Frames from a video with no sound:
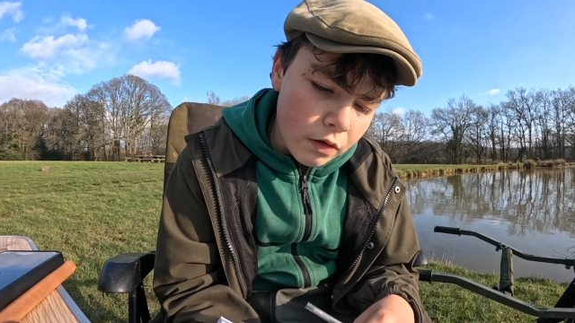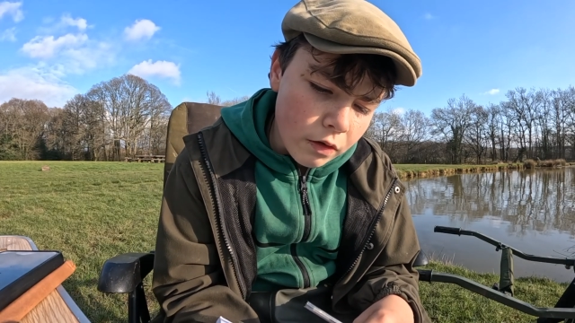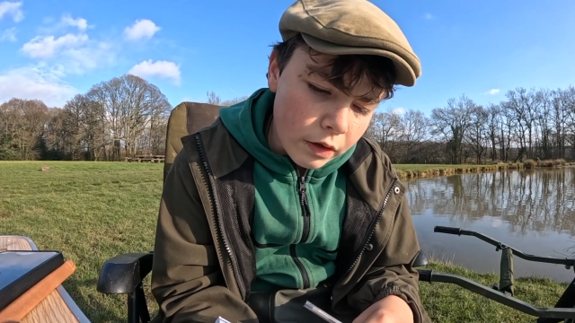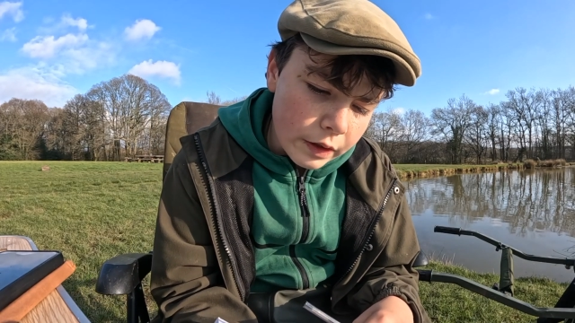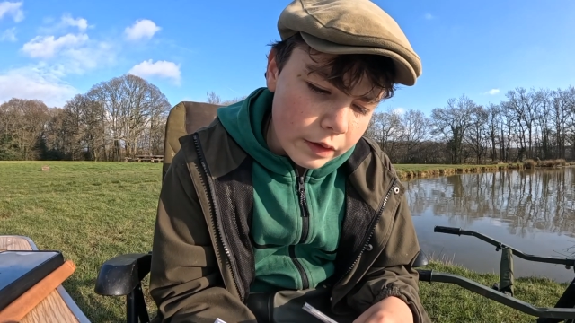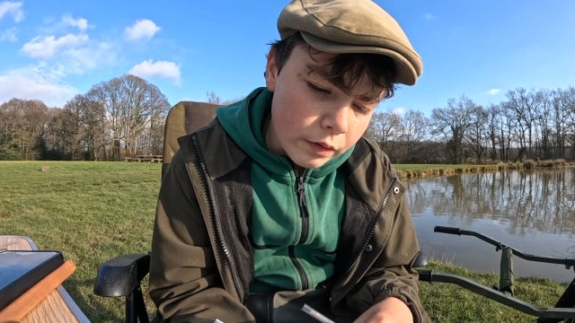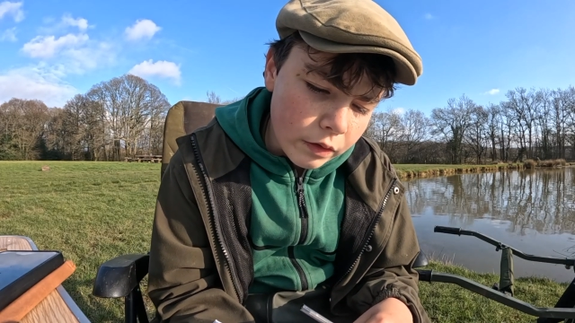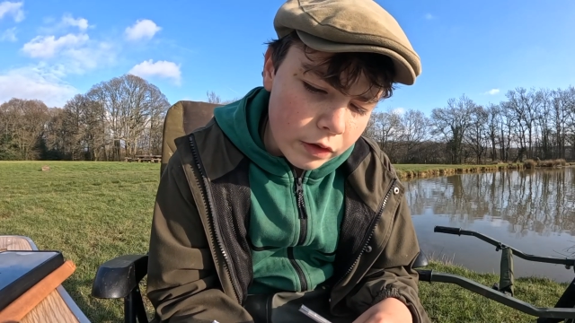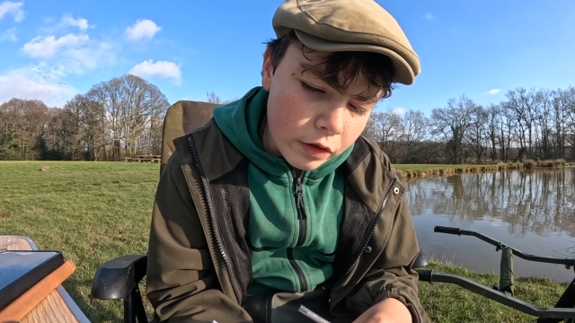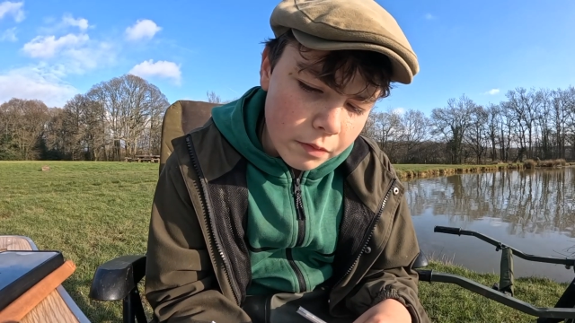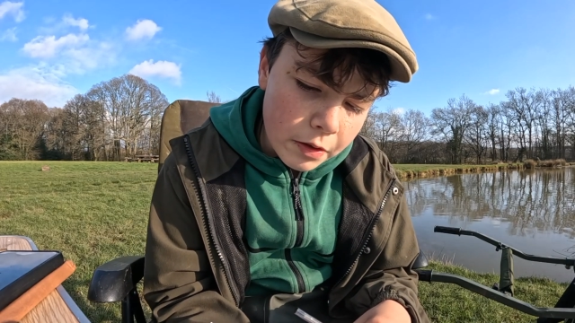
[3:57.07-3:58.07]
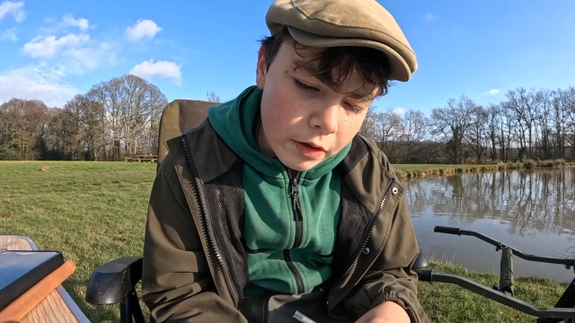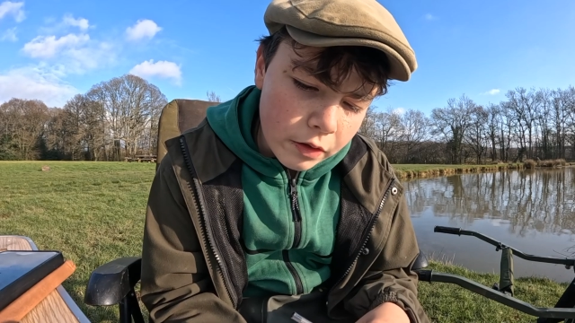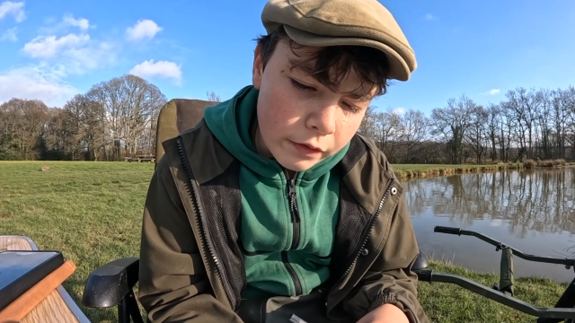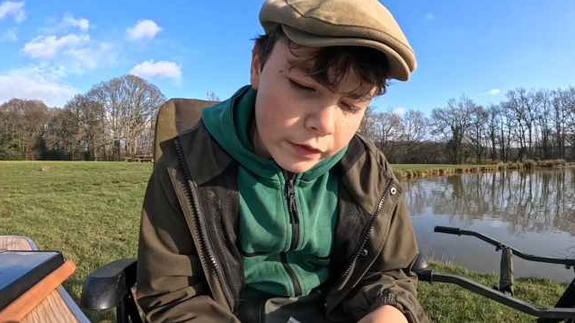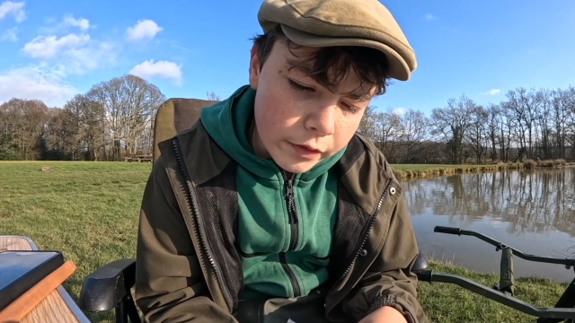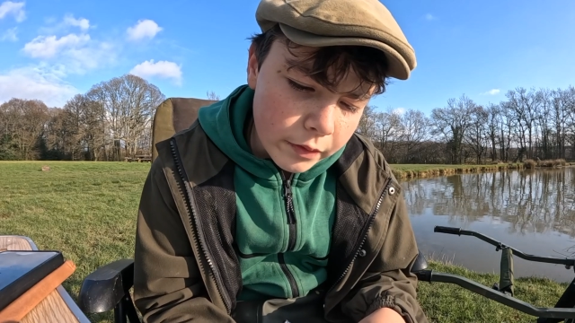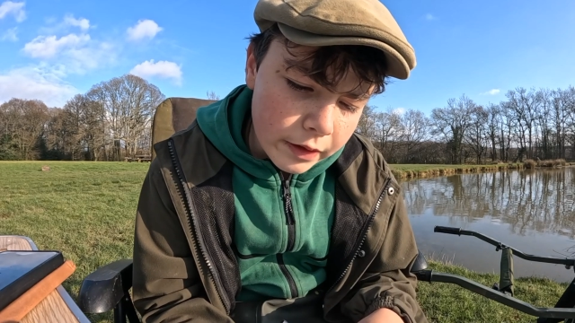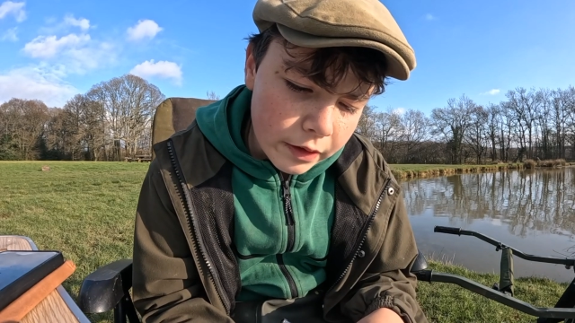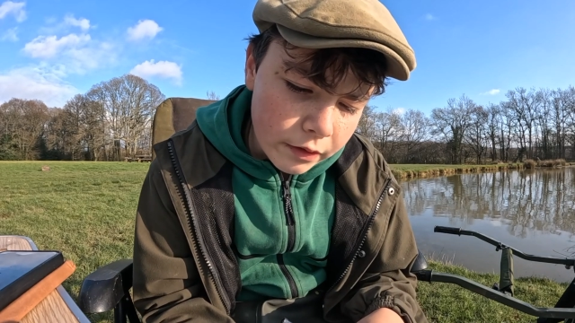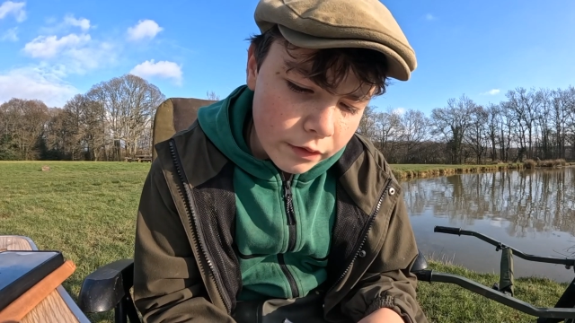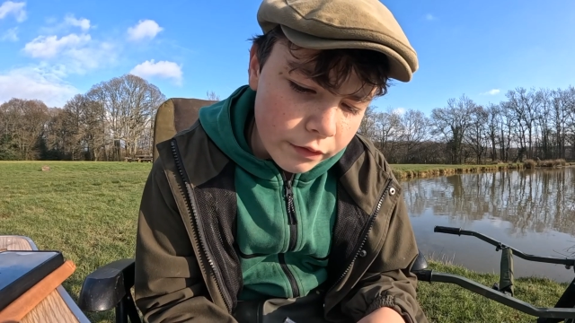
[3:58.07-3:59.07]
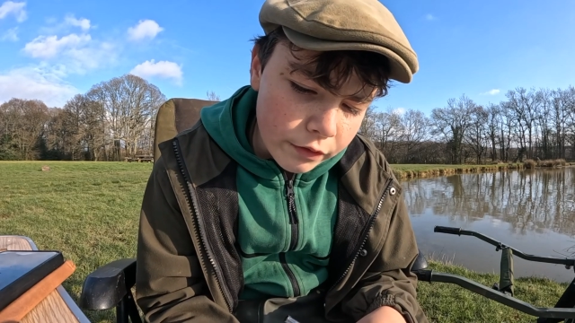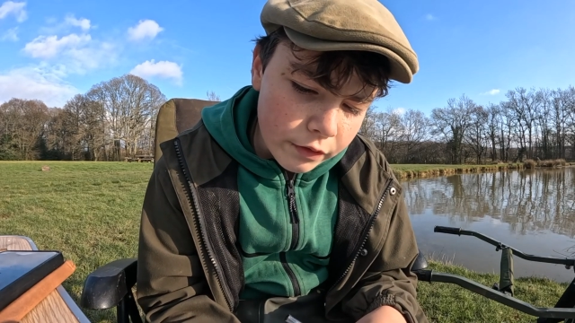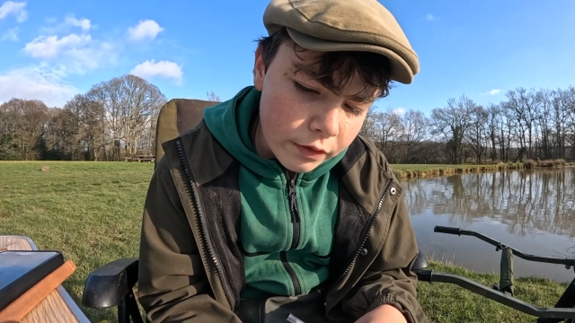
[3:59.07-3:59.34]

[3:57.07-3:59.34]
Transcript: I caught a common at 12:30.